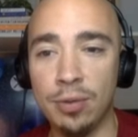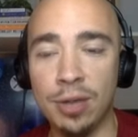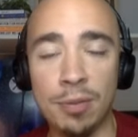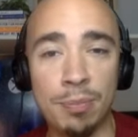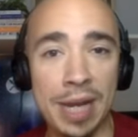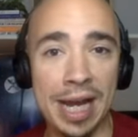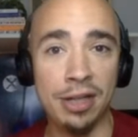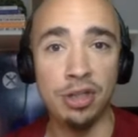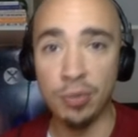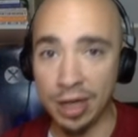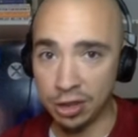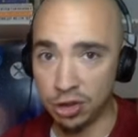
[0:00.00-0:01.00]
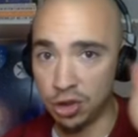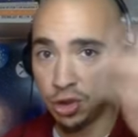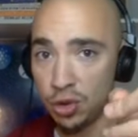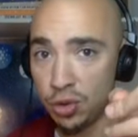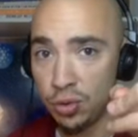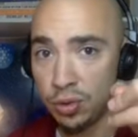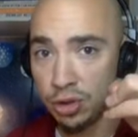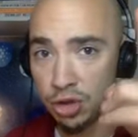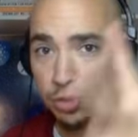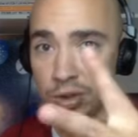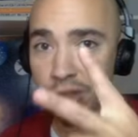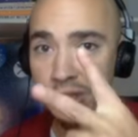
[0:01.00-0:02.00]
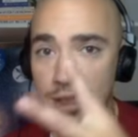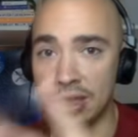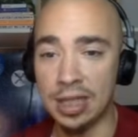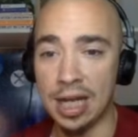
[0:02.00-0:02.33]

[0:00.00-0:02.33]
we are back to a $2 trillion